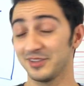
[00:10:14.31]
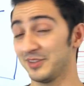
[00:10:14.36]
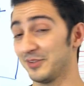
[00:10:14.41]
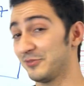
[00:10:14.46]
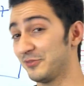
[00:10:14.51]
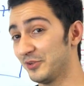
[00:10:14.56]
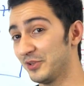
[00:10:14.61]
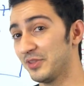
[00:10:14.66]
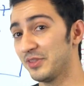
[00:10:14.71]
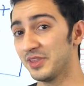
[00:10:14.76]
The
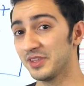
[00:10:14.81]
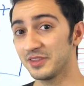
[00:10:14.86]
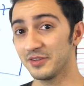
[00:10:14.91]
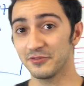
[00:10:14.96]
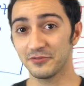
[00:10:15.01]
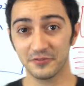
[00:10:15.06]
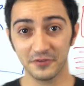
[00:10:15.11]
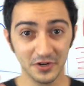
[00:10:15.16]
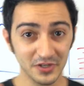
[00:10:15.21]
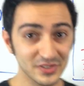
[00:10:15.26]
funny thing, the
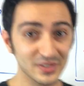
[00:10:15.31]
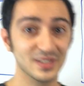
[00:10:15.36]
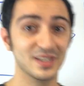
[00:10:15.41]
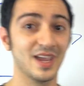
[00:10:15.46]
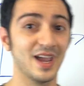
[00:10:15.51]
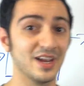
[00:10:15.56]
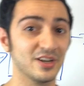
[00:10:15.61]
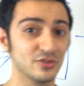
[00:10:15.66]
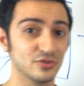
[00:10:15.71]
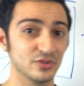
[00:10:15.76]

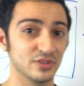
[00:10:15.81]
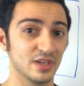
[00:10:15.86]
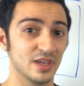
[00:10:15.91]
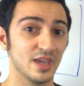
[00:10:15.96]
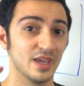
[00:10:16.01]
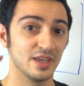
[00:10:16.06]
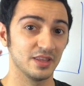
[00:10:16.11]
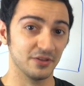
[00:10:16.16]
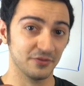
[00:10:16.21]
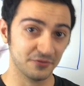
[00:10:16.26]

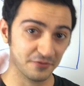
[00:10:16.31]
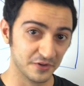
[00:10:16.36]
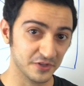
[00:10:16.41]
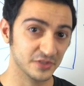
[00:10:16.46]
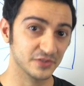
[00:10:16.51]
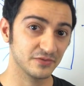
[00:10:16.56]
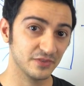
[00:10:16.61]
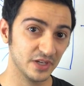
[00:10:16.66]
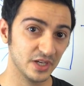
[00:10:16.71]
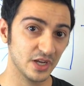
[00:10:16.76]

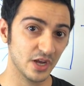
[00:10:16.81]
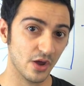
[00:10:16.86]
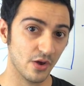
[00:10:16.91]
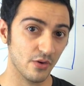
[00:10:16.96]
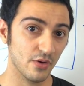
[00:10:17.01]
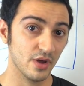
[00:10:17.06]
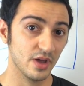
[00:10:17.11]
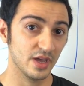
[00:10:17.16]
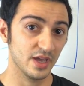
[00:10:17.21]
first video